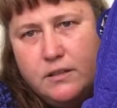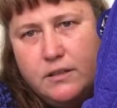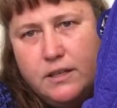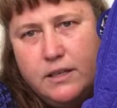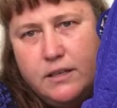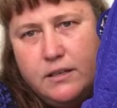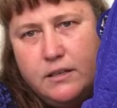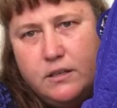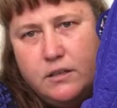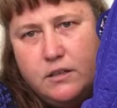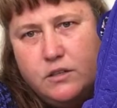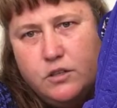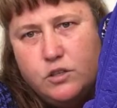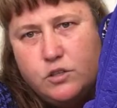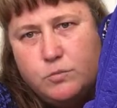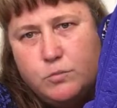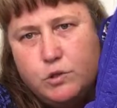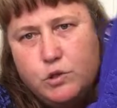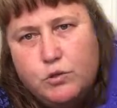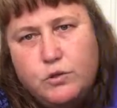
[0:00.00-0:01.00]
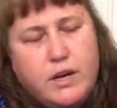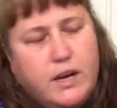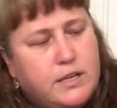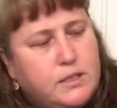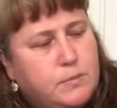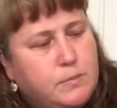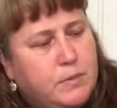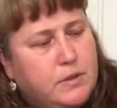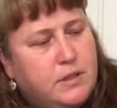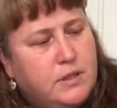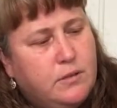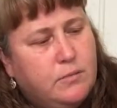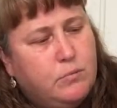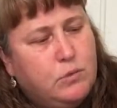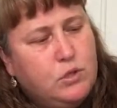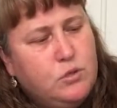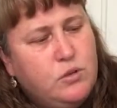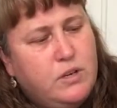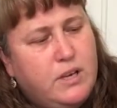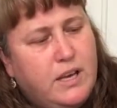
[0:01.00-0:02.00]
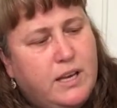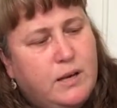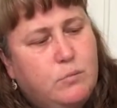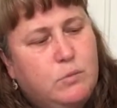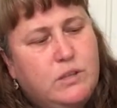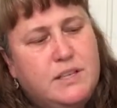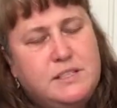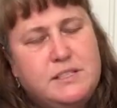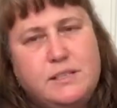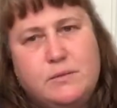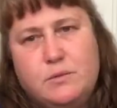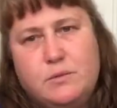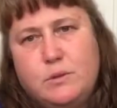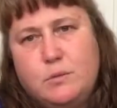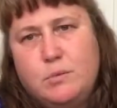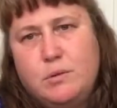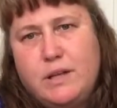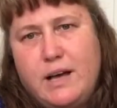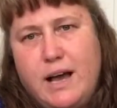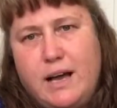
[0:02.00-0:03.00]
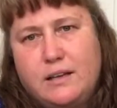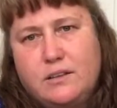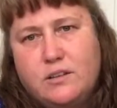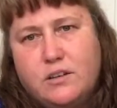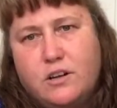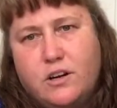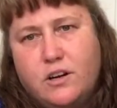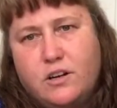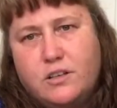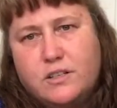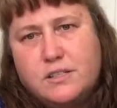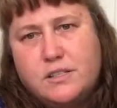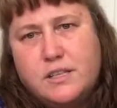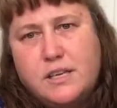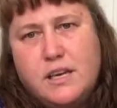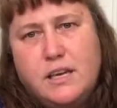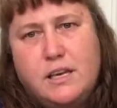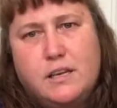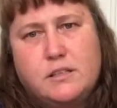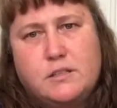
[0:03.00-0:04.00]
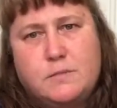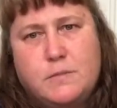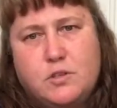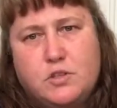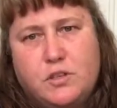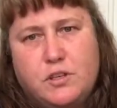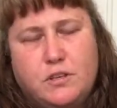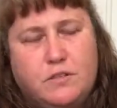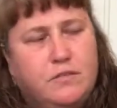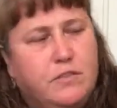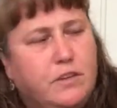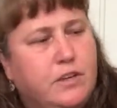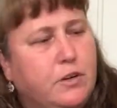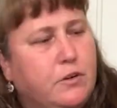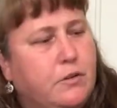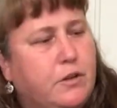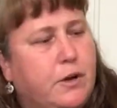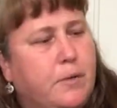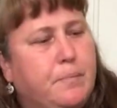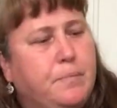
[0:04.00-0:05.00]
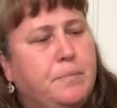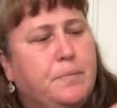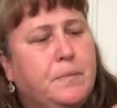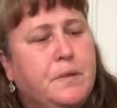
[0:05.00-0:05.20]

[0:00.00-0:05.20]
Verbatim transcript: and there's blue dots, but the blue kind of blends in with the black. They're hard to see, especially on the video there.